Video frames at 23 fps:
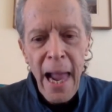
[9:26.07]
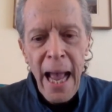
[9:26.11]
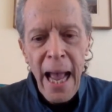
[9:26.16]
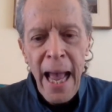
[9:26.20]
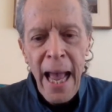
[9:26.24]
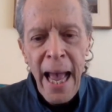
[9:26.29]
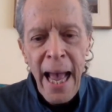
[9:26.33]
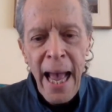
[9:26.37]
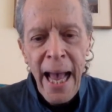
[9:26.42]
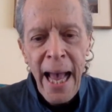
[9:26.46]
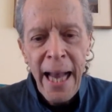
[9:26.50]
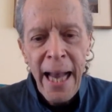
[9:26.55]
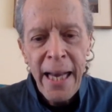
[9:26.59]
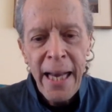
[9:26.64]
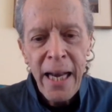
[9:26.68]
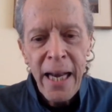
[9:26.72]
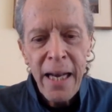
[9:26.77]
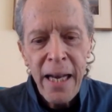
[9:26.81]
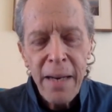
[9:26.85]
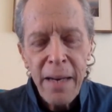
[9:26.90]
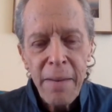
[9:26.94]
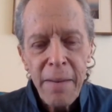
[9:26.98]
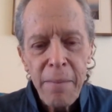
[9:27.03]

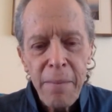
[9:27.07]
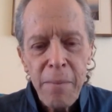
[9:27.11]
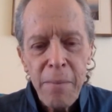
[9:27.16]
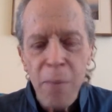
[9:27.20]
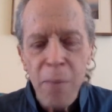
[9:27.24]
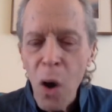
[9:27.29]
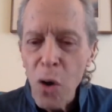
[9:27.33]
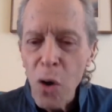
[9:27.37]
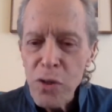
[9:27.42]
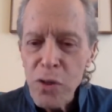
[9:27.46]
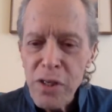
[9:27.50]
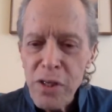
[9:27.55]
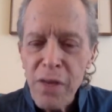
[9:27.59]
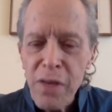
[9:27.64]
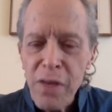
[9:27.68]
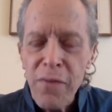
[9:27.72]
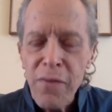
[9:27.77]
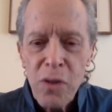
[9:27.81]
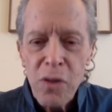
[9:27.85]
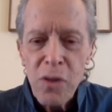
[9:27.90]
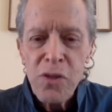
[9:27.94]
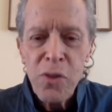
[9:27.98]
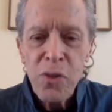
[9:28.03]
And most of
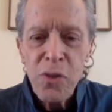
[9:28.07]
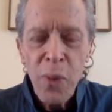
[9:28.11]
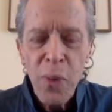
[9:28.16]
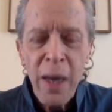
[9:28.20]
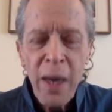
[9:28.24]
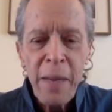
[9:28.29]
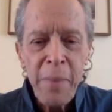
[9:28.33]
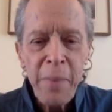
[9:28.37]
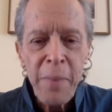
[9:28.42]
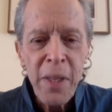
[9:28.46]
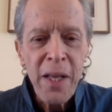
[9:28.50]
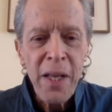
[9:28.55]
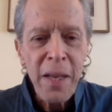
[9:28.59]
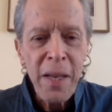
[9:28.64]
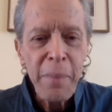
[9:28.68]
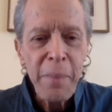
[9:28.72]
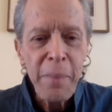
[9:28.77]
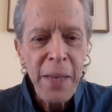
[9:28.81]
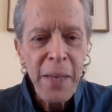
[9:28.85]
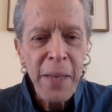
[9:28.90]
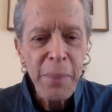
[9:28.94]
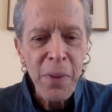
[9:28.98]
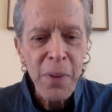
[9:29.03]
those 20 million
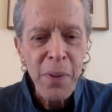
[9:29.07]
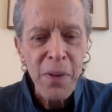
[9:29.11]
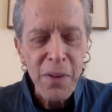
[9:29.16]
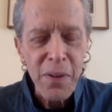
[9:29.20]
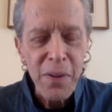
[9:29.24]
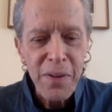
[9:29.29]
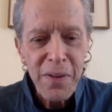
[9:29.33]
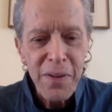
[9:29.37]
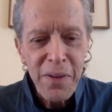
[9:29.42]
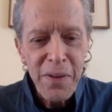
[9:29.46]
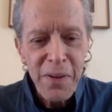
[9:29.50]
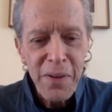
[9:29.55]
people,